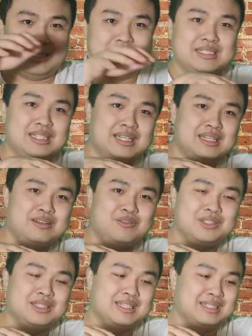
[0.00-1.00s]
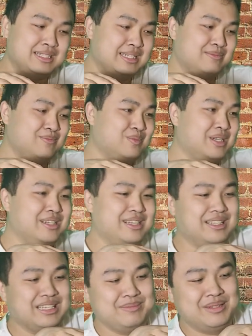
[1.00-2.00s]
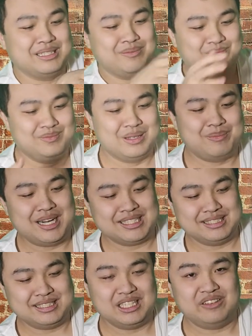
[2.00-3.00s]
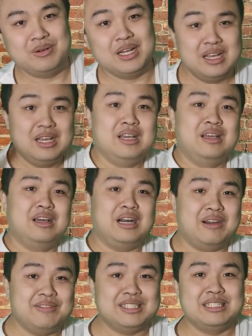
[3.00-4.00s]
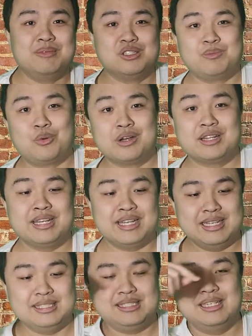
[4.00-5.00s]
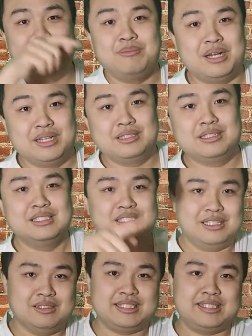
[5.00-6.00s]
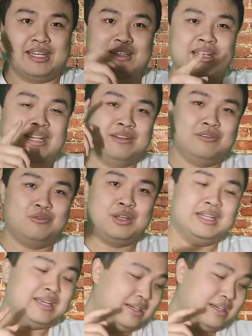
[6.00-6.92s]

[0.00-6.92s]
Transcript: that's one thing that I like about the box itself. But obviously the most important thing is the monitor. So let's take a look at it right